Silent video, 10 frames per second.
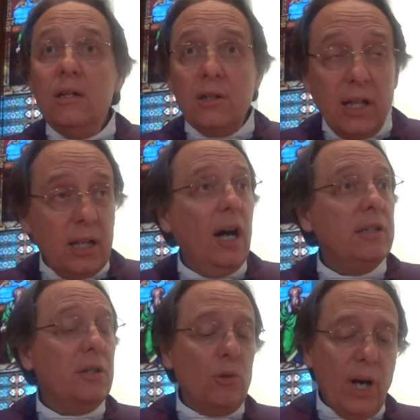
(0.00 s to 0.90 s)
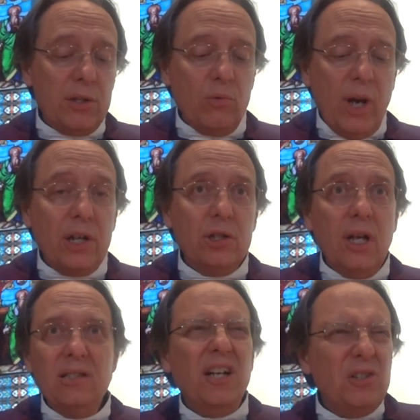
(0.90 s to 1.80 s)
telling us at the resurrection,
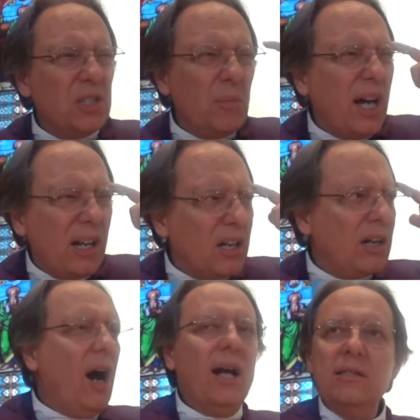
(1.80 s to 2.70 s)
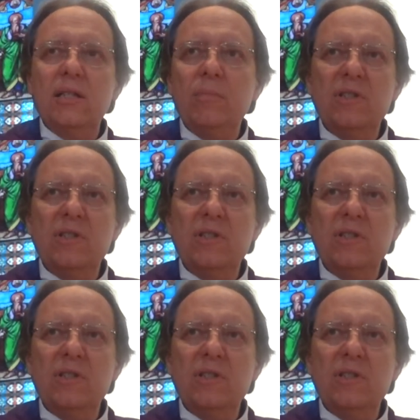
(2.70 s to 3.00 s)
that's not just some kind of concept,